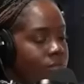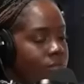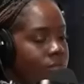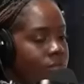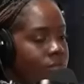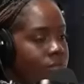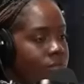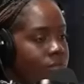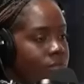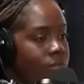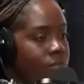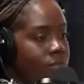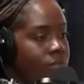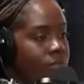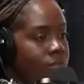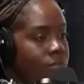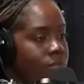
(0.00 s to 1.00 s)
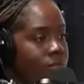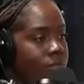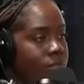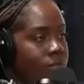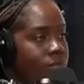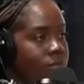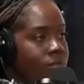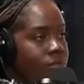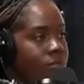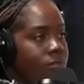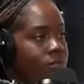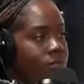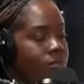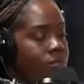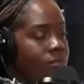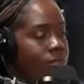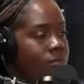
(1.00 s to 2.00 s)

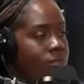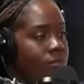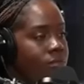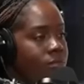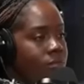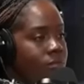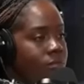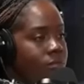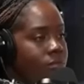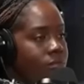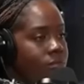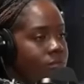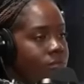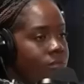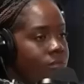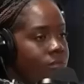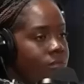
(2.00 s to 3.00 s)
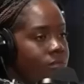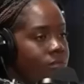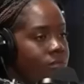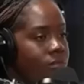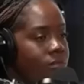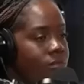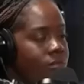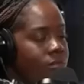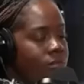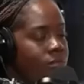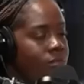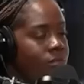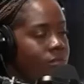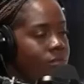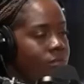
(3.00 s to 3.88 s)
No words are spoken by the person on screen.